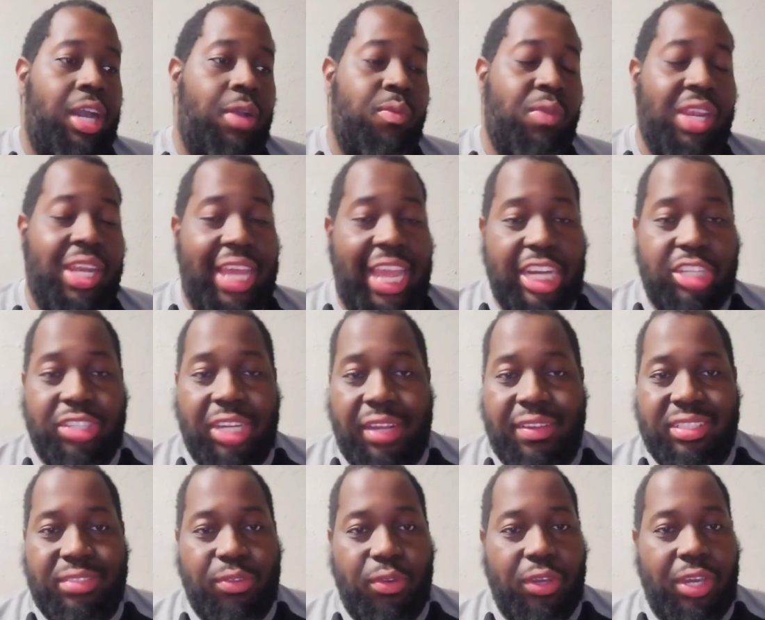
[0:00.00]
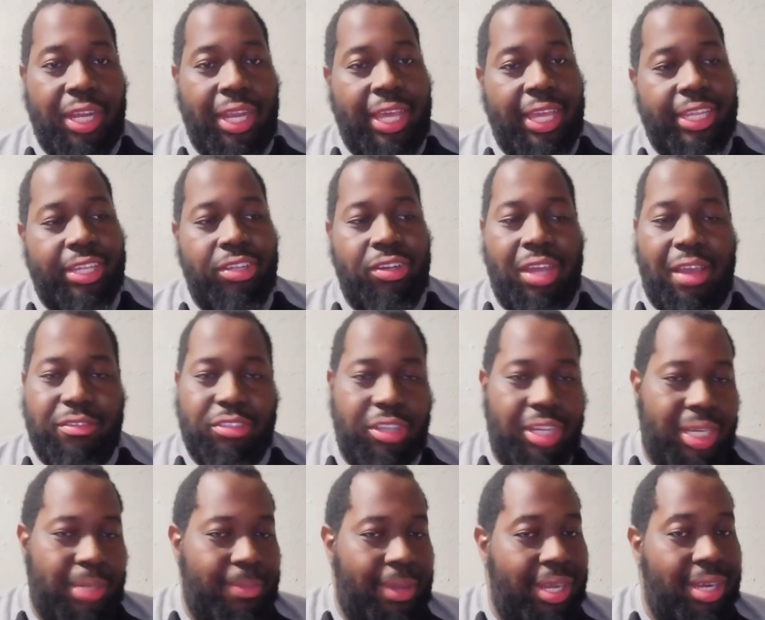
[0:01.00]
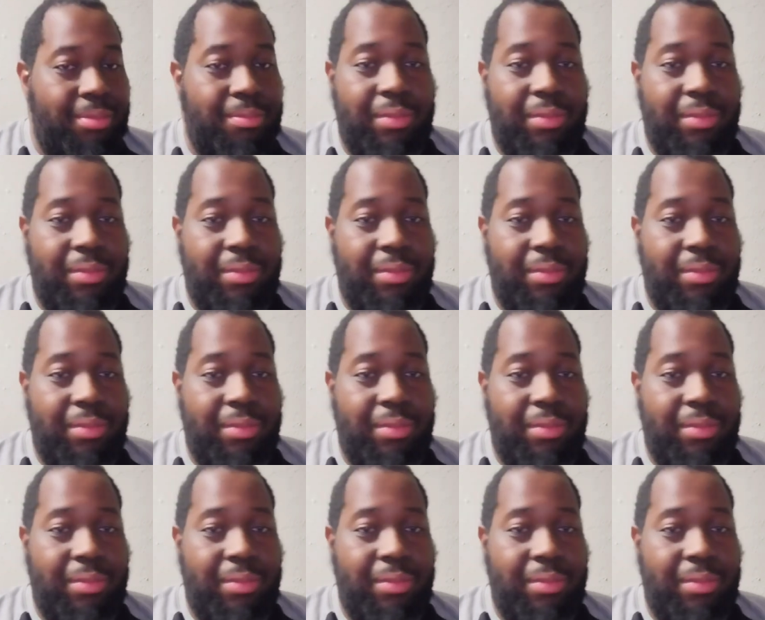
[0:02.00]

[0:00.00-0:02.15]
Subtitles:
We like Travis Vokolek. You know, I've talked about